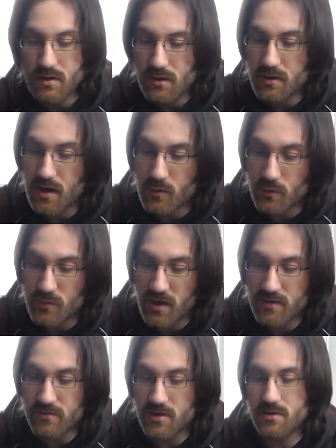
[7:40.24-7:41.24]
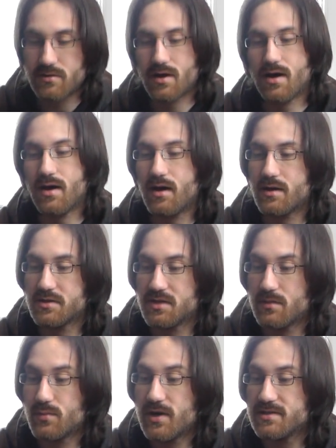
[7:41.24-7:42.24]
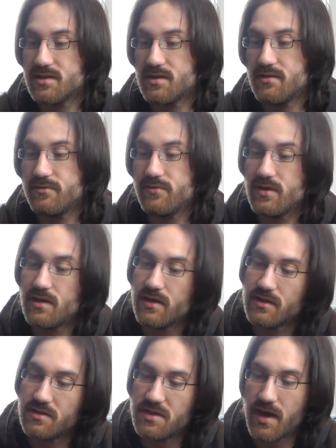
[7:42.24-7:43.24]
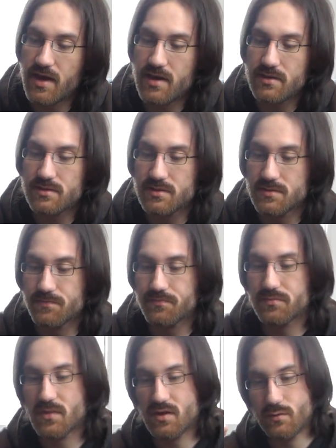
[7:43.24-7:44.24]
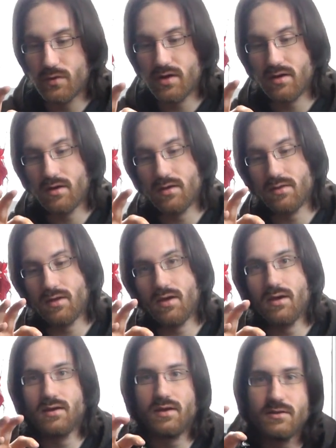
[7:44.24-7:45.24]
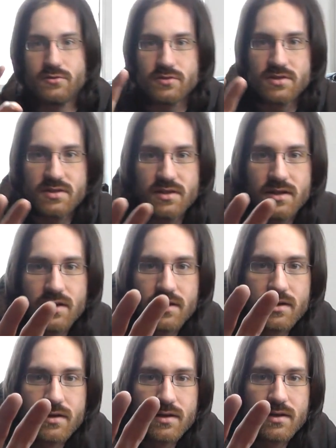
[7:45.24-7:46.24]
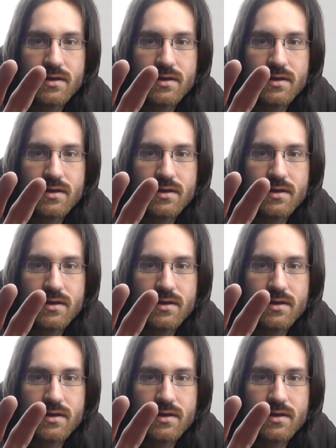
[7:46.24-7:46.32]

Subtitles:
Okay, what we have here are some plasticky feeling D8s with an interesting